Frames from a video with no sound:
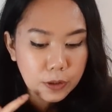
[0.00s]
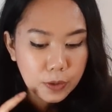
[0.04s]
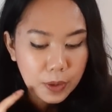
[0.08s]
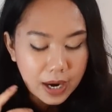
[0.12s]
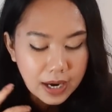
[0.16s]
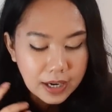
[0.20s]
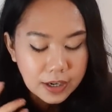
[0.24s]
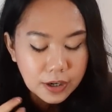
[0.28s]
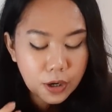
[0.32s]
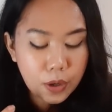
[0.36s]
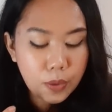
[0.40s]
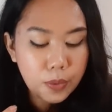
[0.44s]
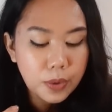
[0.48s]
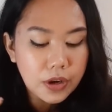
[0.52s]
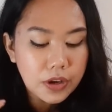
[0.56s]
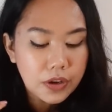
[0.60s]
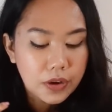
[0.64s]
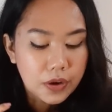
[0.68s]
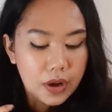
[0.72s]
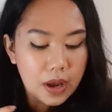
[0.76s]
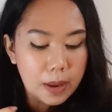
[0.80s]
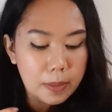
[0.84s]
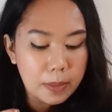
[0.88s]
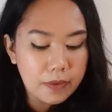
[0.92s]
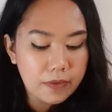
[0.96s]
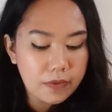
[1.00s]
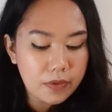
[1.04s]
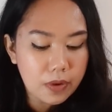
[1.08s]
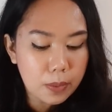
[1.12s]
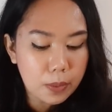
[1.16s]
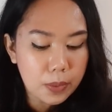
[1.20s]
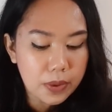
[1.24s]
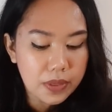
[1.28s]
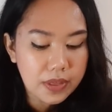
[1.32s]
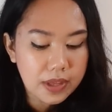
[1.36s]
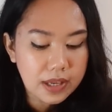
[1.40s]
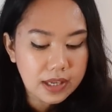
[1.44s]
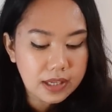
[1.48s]
So I know where you're coming
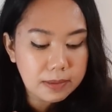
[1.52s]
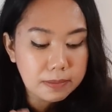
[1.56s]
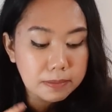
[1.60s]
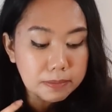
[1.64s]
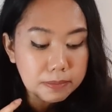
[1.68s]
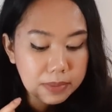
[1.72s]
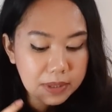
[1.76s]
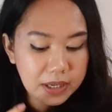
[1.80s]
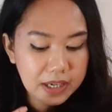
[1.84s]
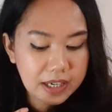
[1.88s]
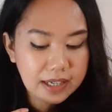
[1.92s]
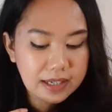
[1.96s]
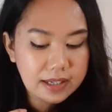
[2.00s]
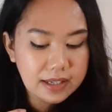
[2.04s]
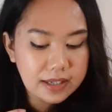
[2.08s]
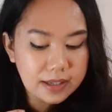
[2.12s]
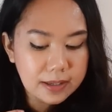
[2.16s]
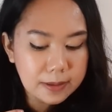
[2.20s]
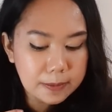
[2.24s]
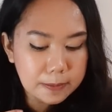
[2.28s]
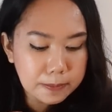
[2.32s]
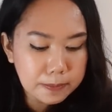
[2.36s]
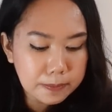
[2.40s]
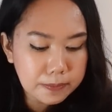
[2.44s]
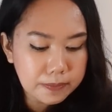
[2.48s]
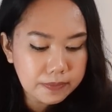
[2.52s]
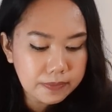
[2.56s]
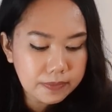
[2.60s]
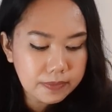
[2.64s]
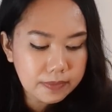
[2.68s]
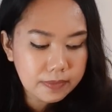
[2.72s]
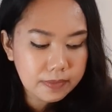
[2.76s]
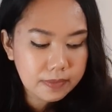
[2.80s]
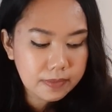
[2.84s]
from with this, but...